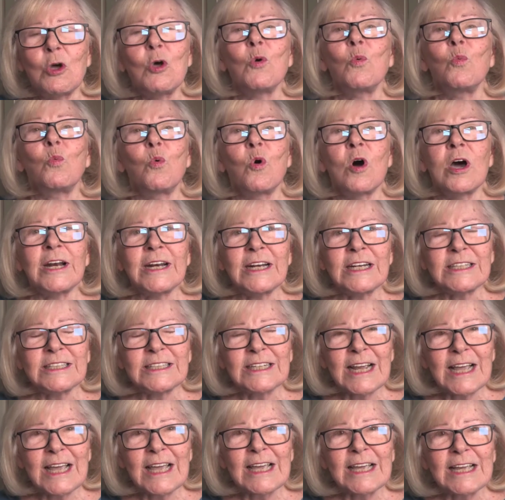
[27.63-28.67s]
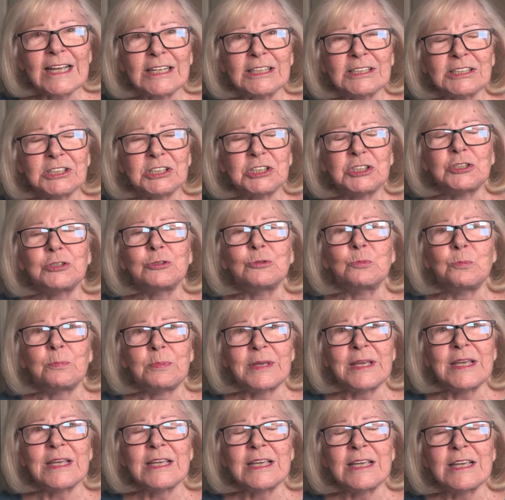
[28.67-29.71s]
what it takes to
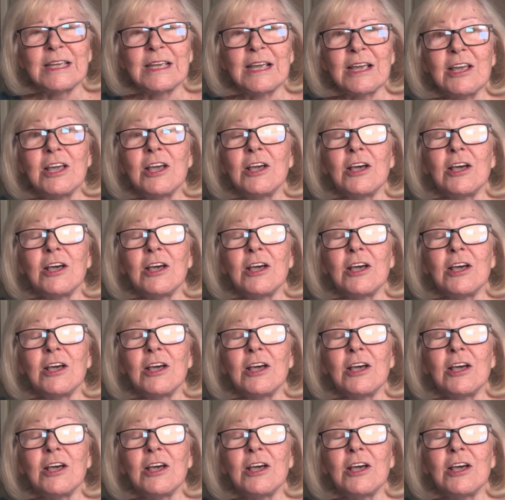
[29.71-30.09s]
be